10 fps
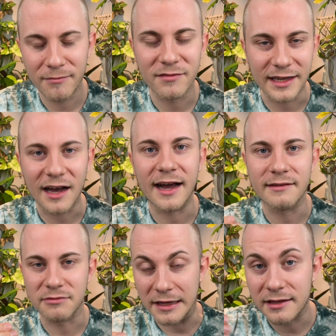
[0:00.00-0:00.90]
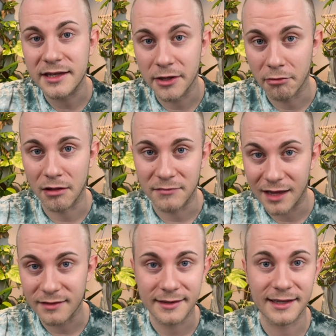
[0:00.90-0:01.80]
Like I like kill them,
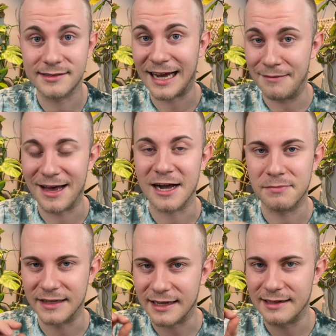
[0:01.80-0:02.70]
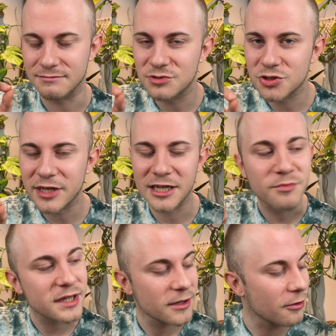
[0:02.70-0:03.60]
not like they die back, but like I straight up
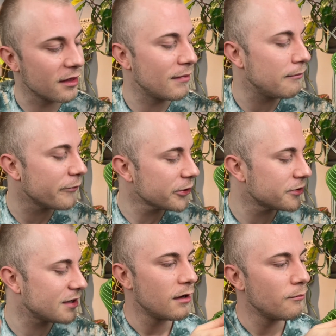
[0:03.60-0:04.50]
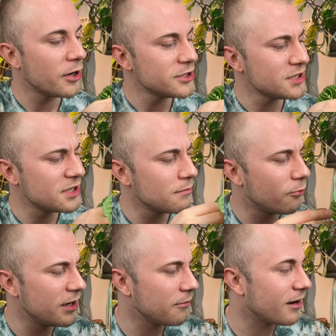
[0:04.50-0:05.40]
kill them. I murder them, murdered to the
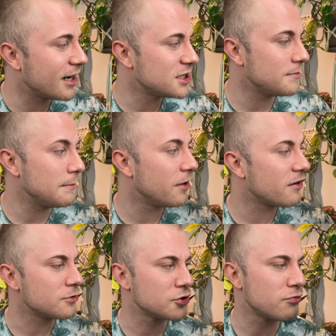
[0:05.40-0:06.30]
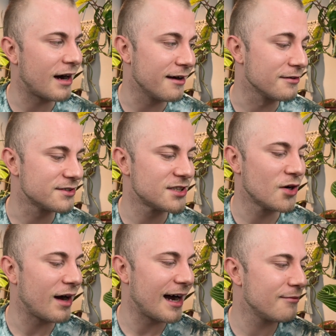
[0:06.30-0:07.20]
point where I should be put on trial.
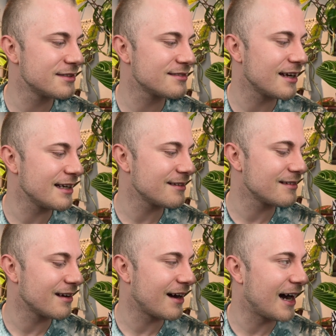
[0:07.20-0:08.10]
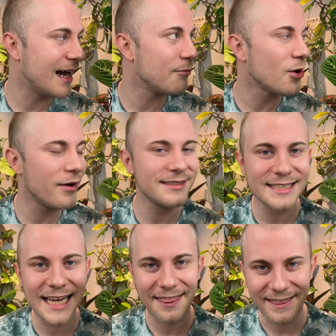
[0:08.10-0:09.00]
So I was like, I'm going to
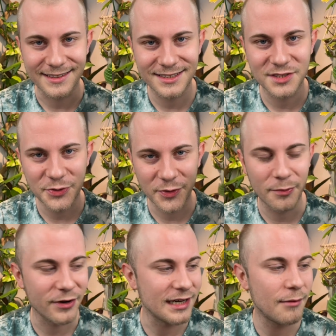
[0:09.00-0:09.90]
get this to the point.